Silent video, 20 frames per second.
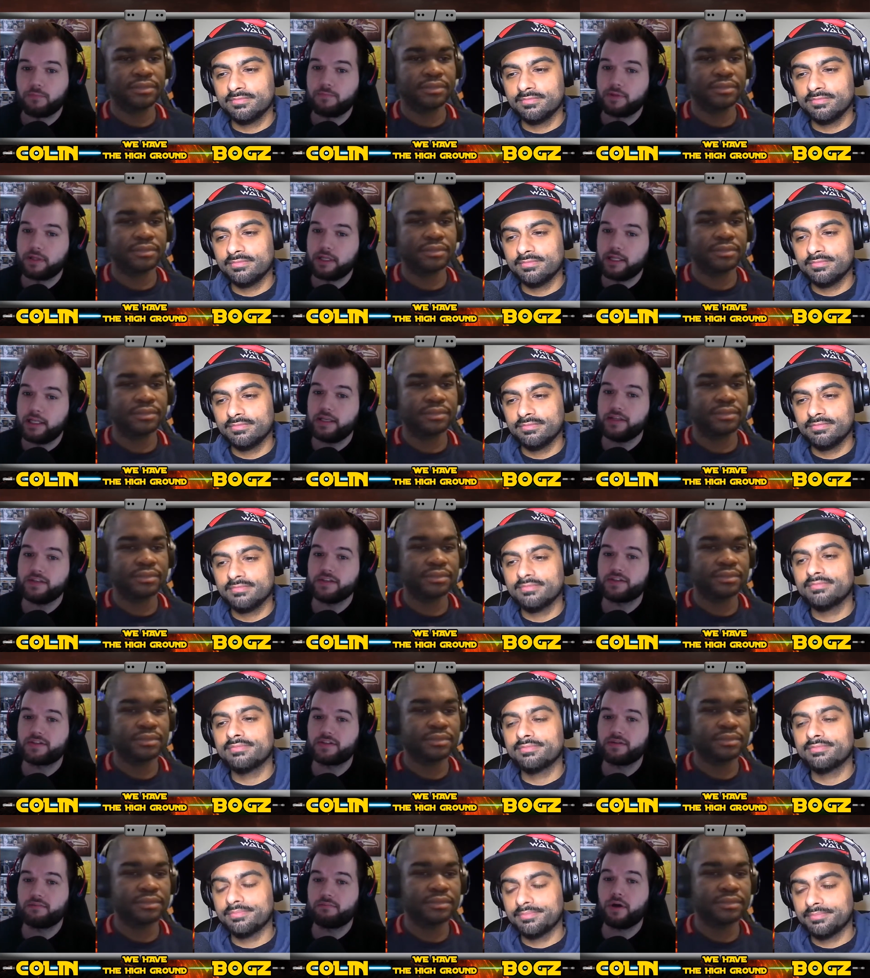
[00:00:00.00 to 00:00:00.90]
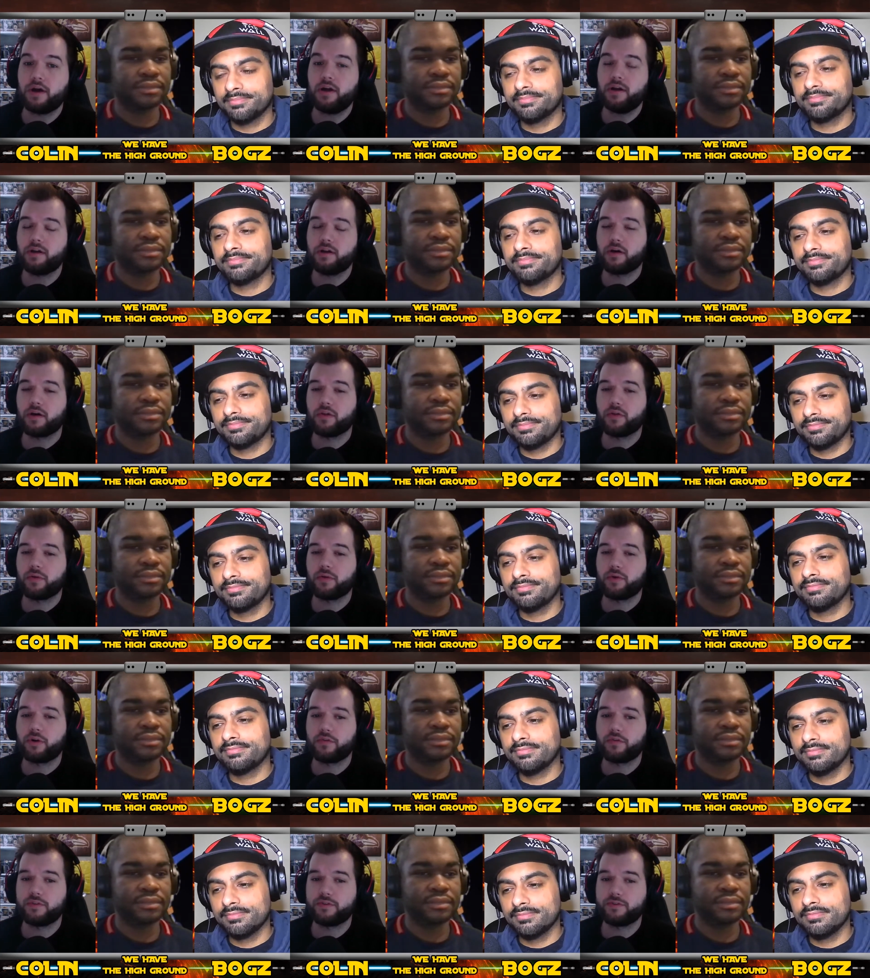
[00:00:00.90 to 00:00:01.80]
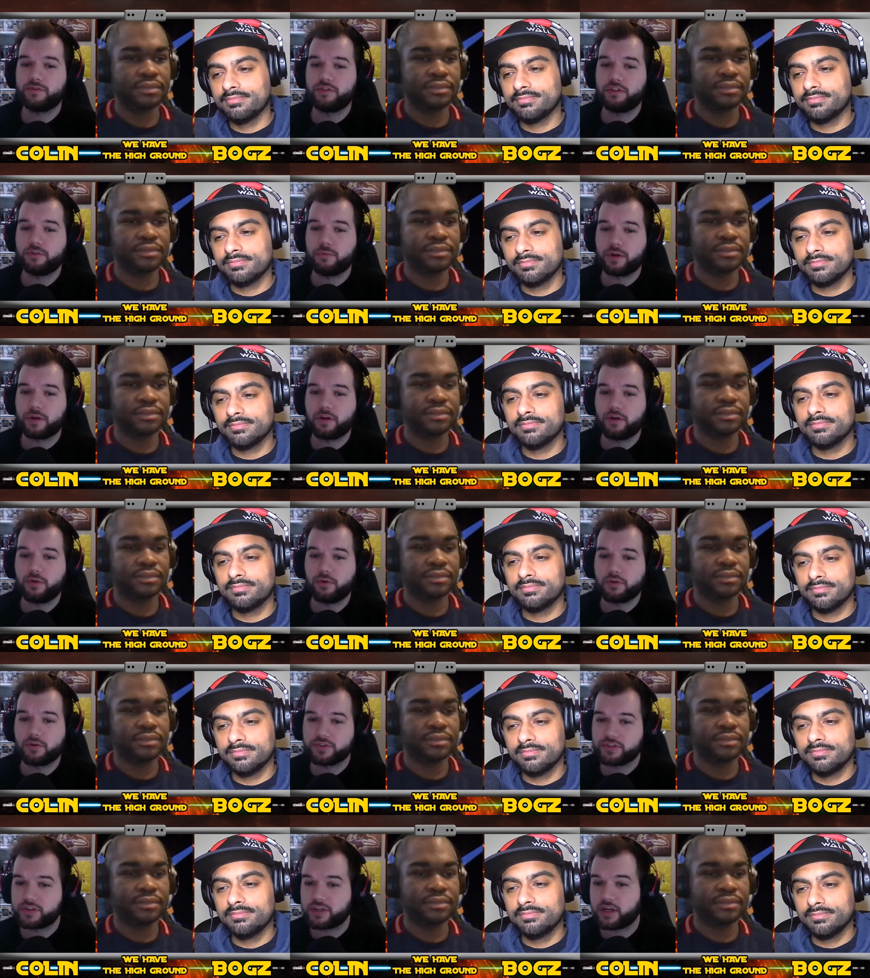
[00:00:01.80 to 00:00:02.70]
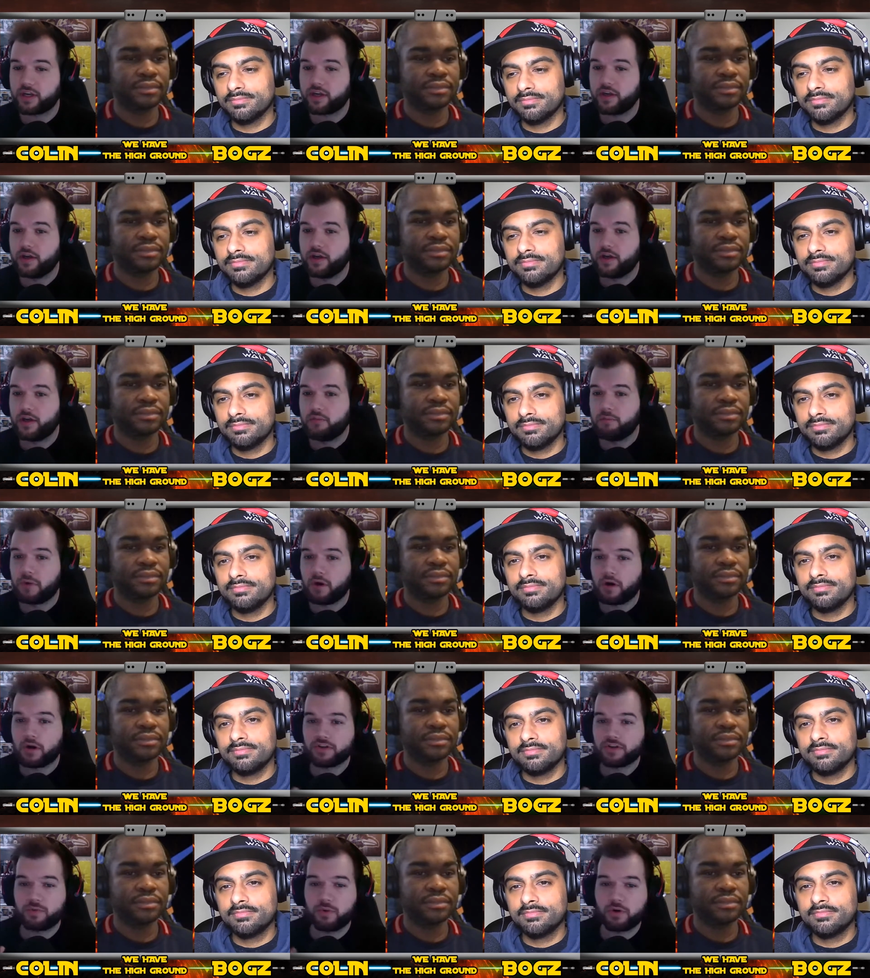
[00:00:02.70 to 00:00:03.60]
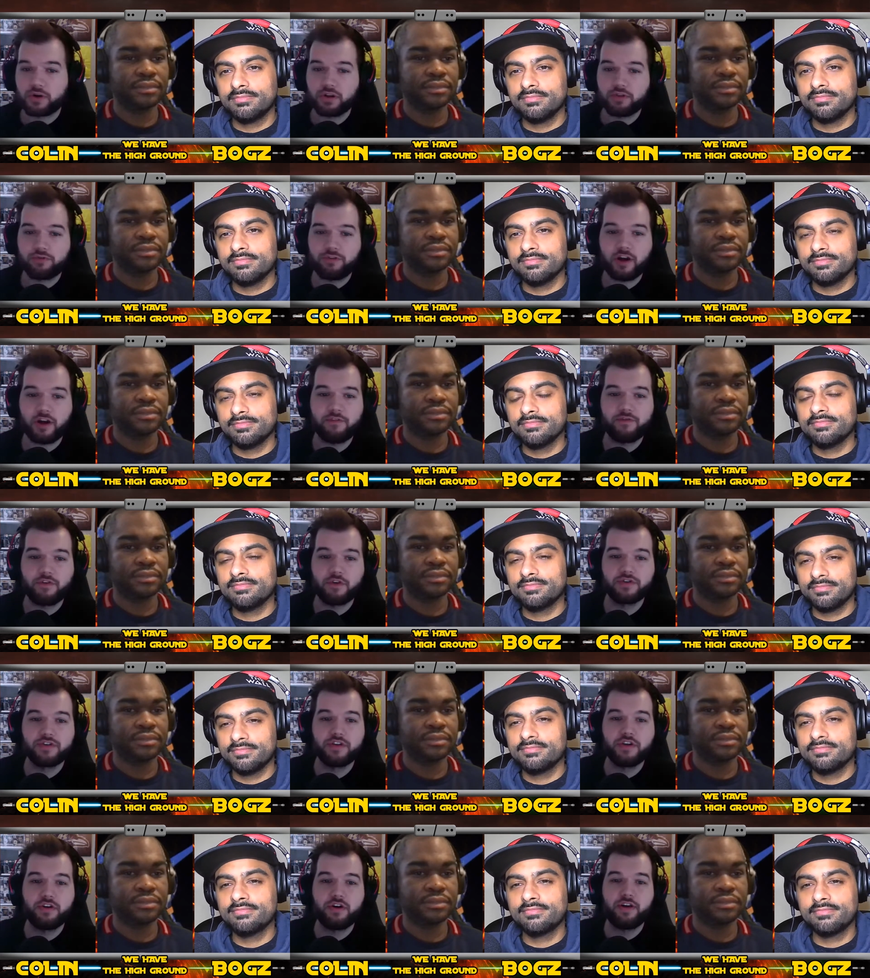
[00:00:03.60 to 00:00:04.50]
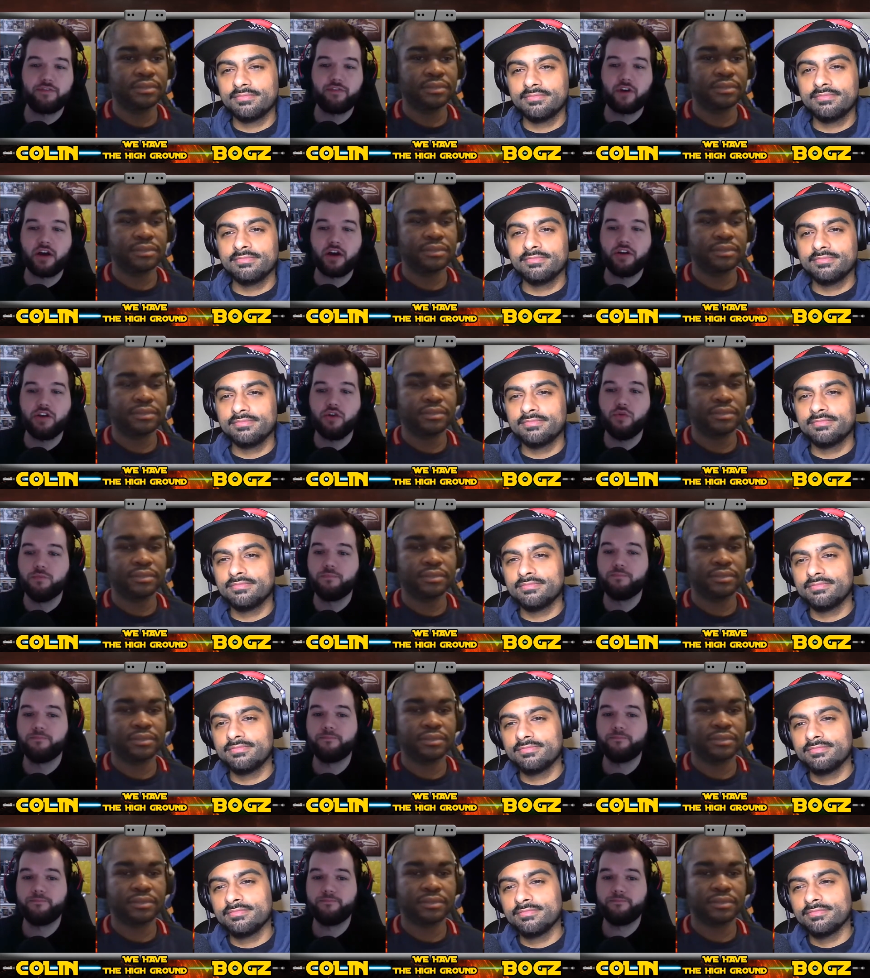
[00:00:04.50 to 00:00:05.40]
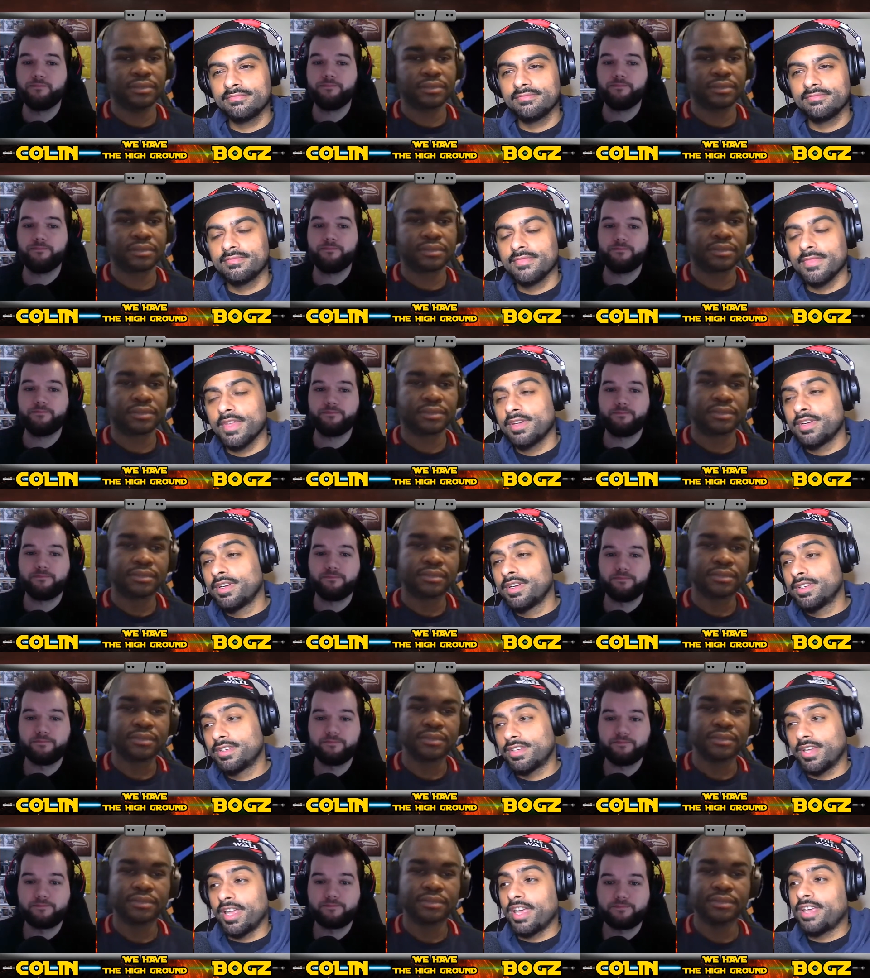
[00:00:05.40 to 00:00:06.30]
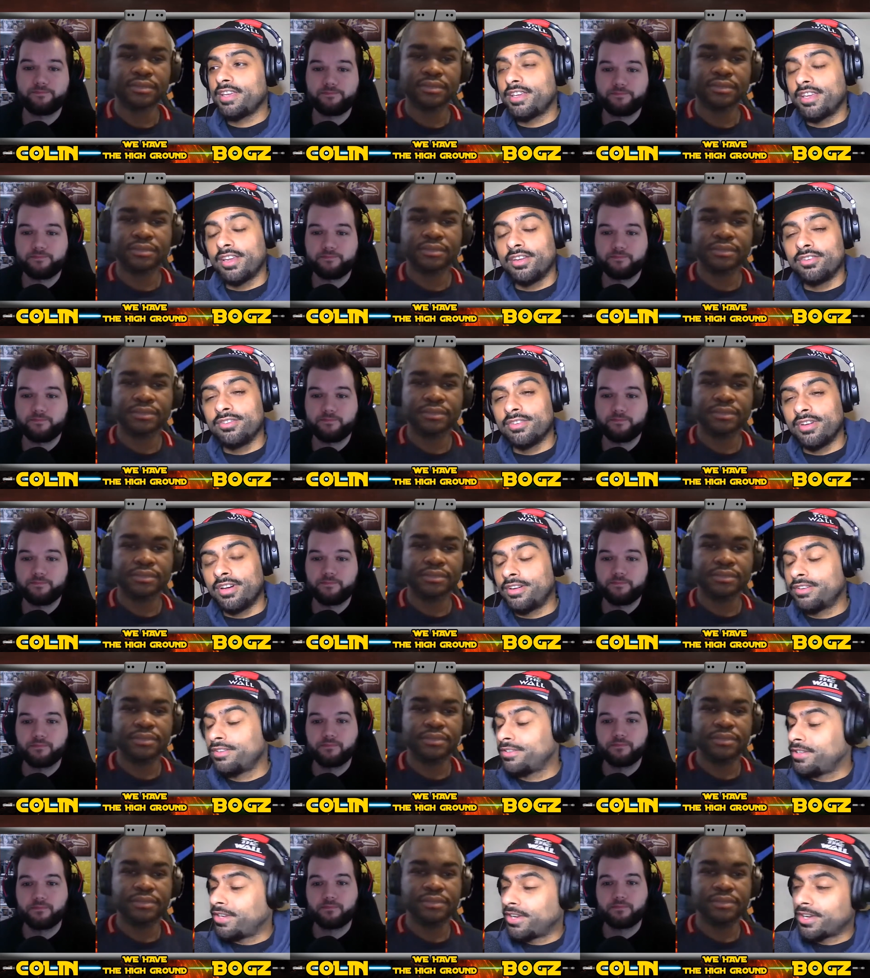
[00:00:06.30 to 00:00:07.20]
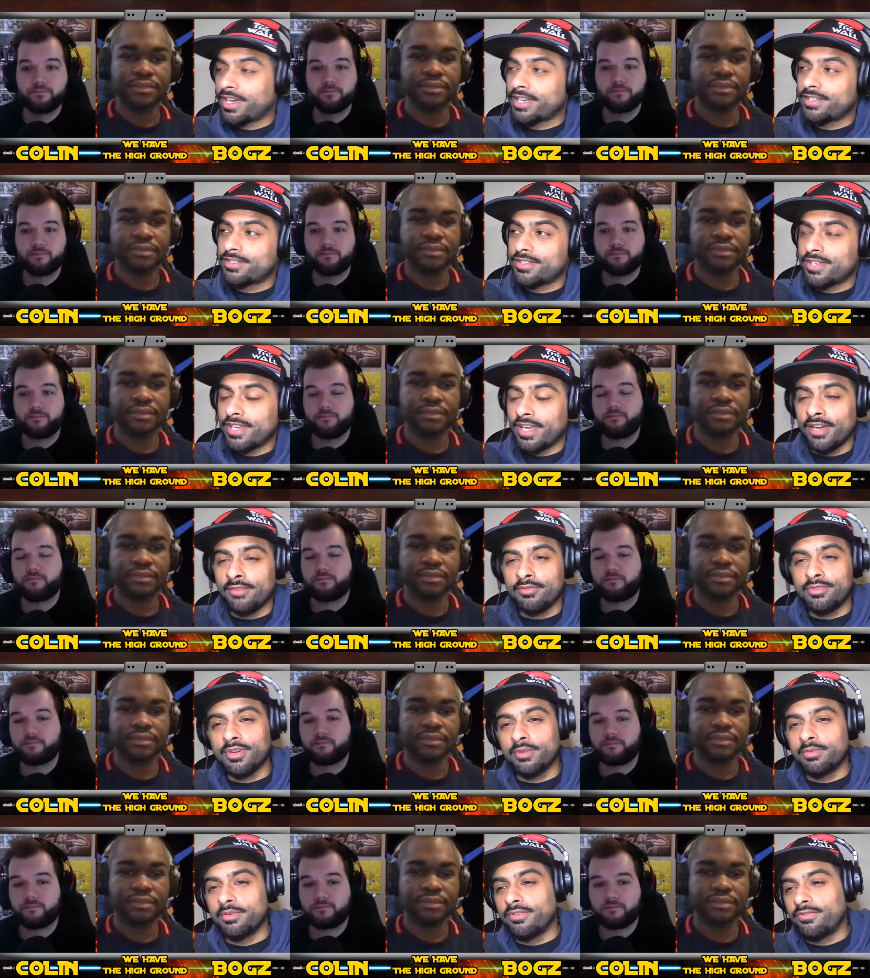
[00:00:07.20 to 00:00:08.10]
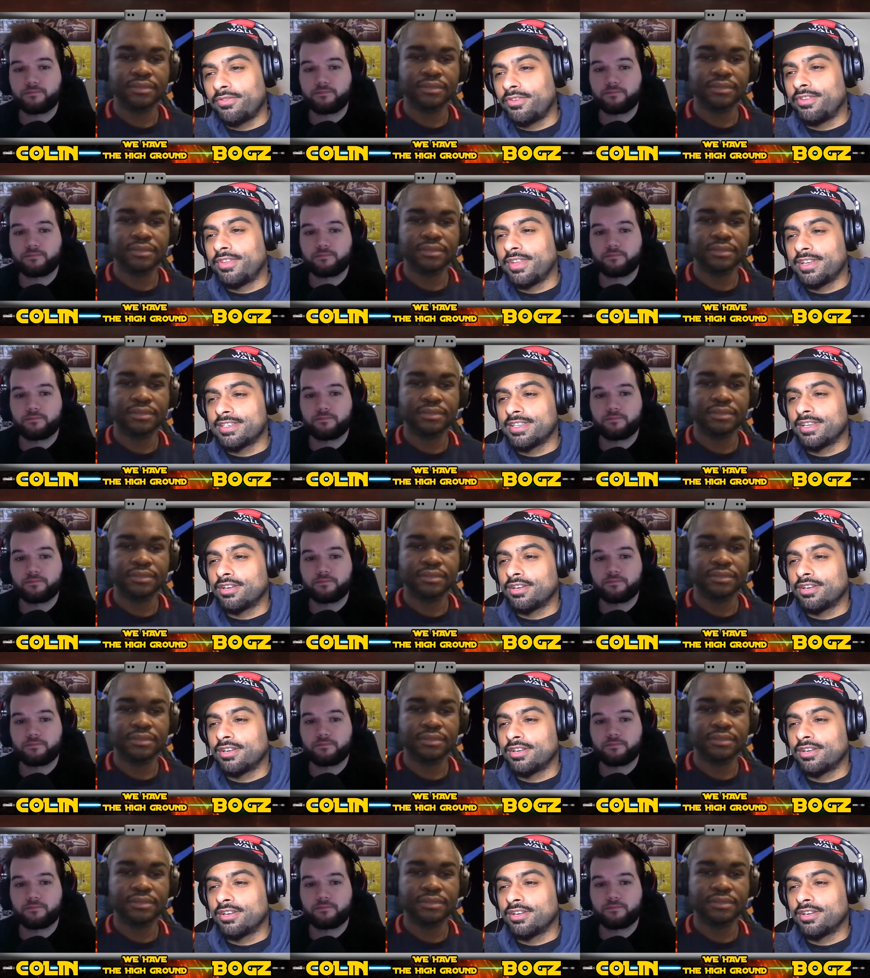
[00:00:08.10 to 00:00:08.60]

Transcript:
Speaker 1: please. But I'll throw it over to my cohorts today. Bogz, where can the fine folks on the internet find you?
Speaker 2: So yeah, you can uh, uh, you know catch us here. We're dropping a few things in the